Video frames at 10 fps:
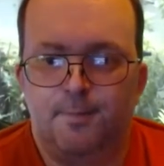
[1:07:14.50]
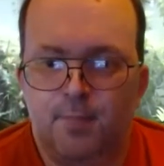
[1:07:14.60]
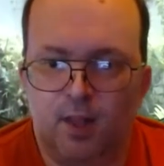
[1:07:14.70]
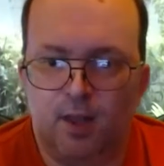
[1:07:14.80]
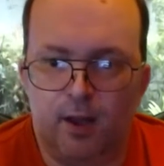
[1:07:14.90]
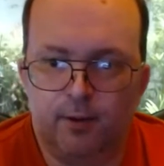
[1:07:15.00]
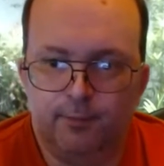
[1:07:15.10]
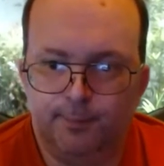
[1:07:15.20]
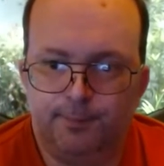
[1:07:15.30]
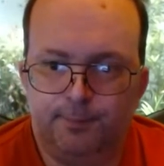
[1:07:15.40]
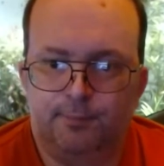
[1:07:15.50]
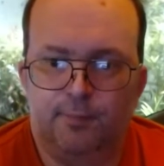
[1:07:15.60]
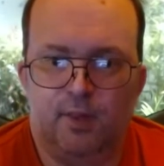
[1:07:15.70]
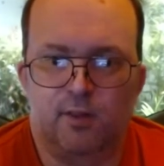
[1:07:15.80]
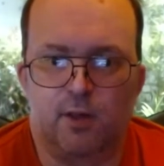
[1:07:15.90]
Yeah,
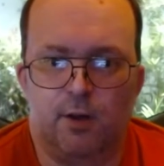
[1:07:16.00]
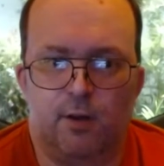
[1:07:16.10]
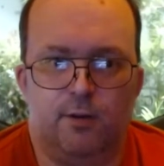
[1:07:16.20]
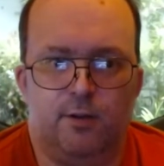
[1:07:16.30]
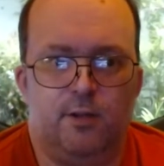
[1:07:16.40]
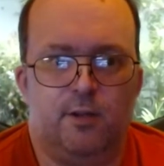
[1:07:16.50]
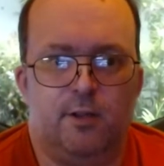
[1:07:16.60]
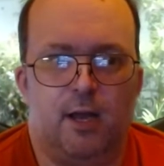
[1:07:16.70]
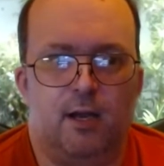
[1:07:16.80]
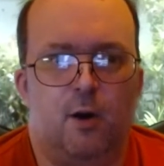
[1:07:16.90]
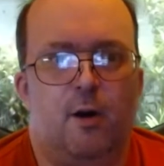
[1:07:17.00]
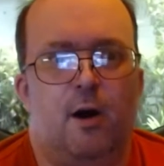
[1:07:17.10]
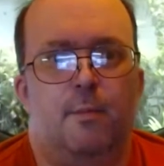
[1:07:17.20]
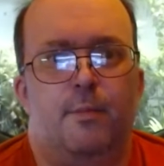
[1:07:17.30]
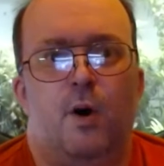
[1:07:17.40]
so you then go out
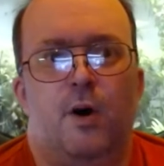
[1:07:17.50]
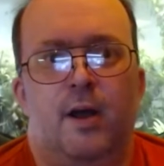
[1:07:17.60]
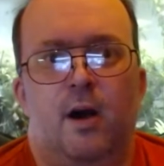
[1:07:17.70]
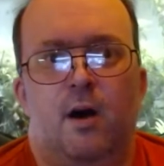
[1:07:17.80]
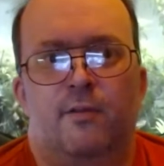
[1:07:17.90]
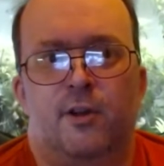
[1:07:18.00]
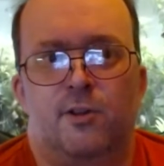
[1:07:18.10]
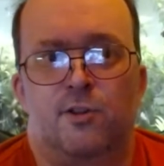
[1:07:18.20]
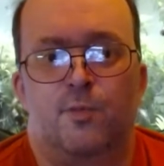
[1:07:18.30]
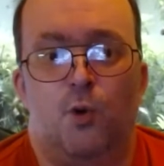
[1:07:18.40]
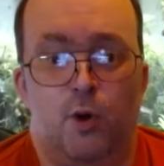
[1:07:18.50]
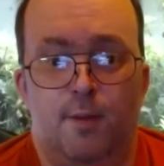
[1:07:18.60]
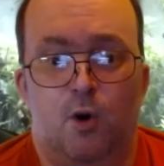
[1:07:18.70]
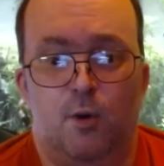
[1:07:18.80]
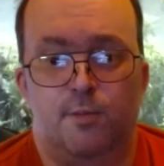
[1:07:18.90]
and buy half a dozen spawning
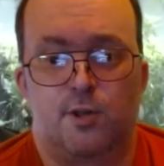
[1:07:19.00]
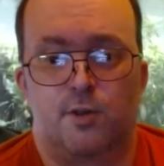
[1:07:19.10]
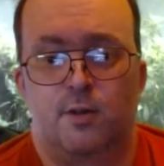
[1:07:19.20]
mops,